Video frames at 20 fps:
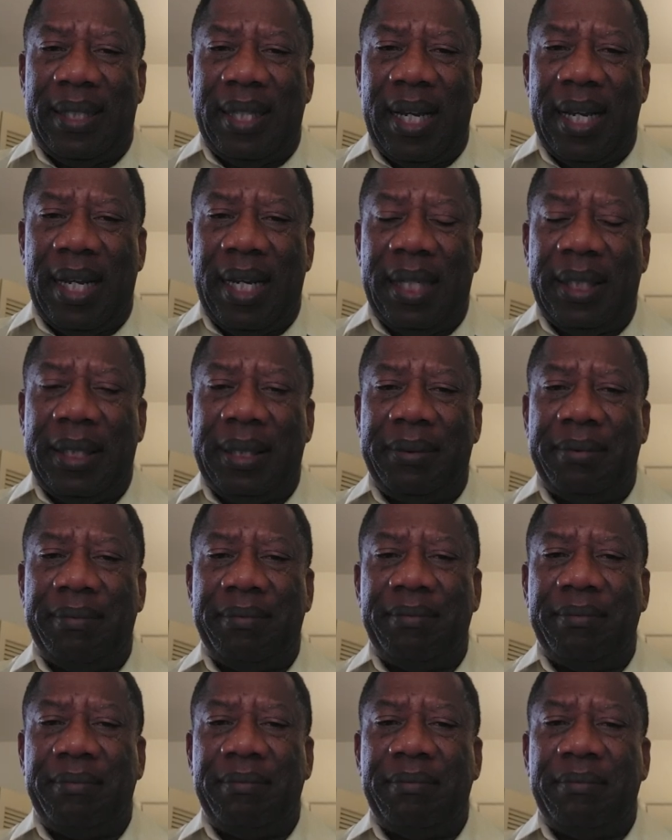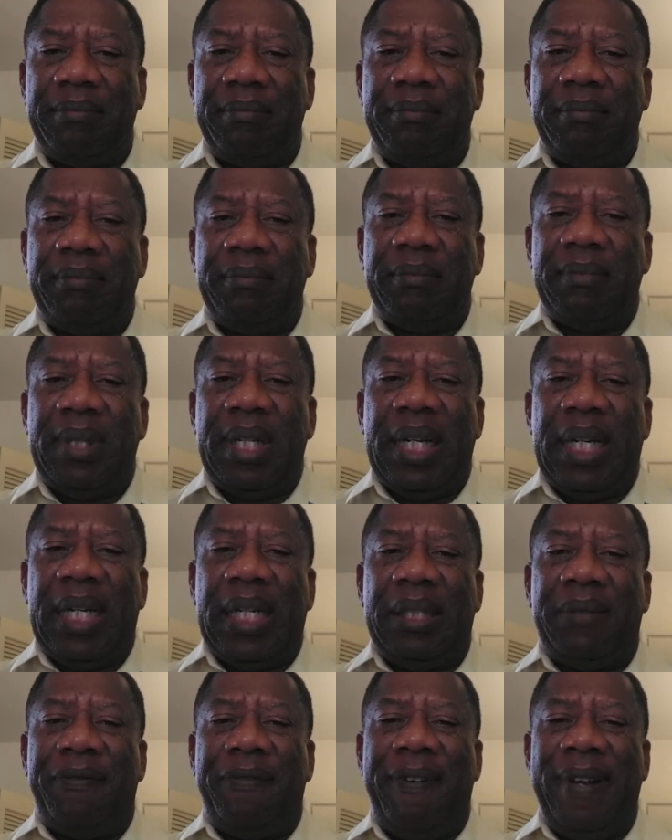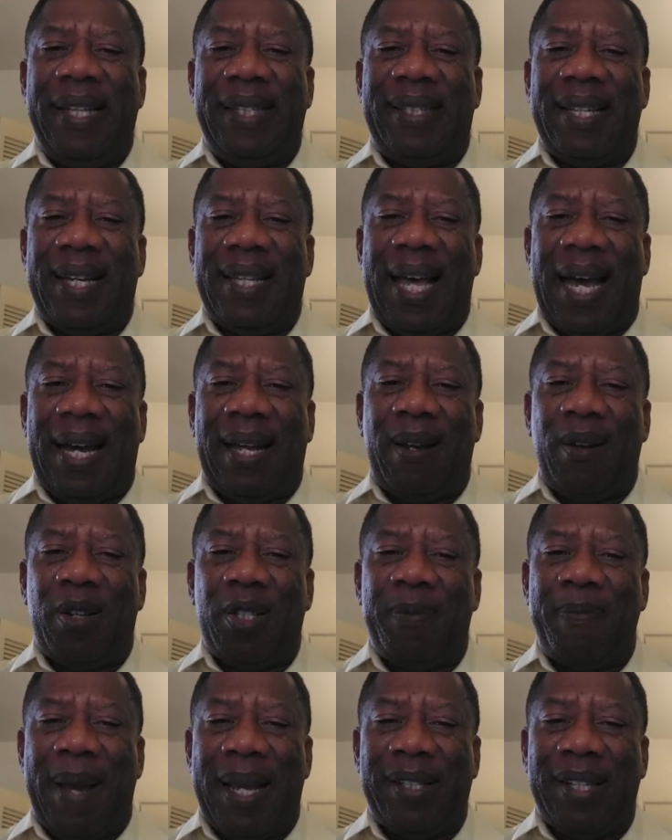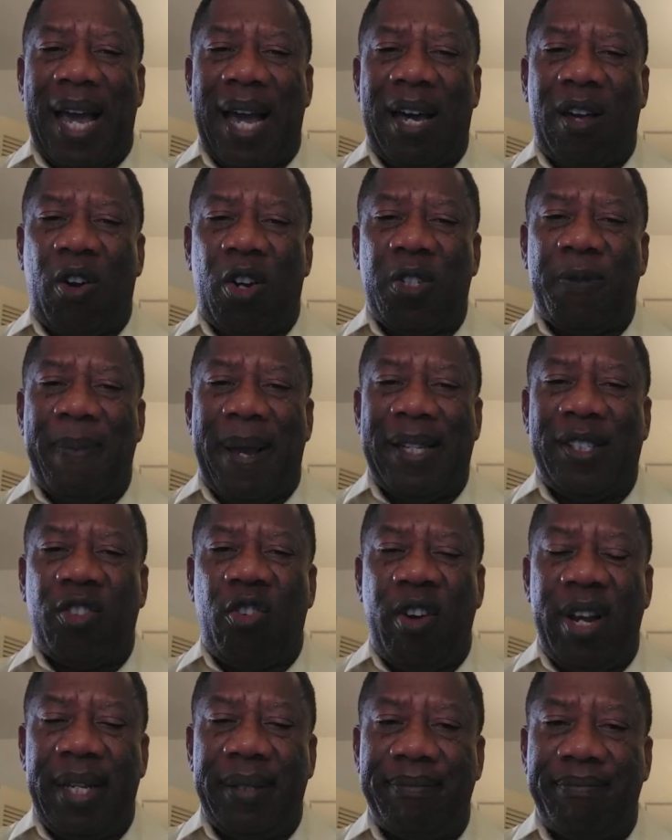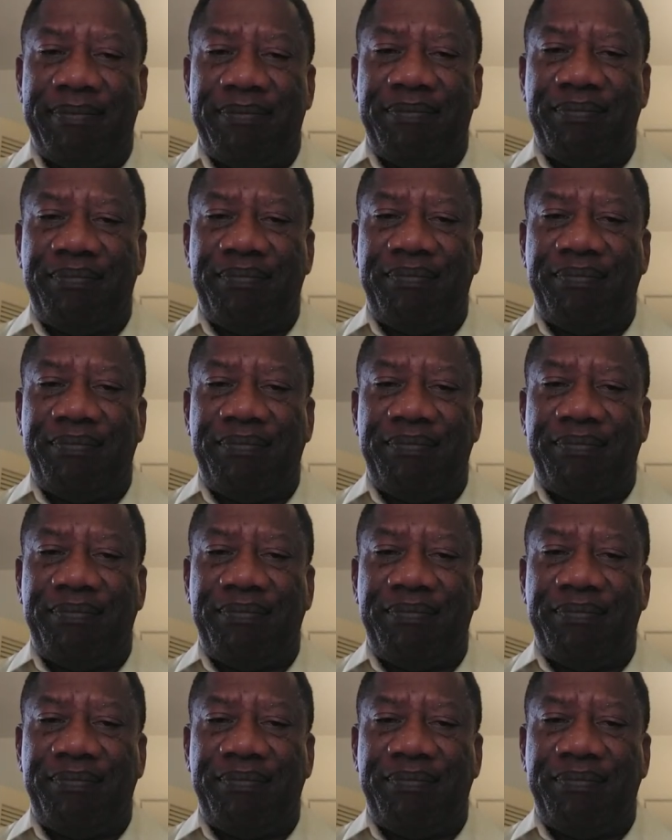said, it flitted across my screen.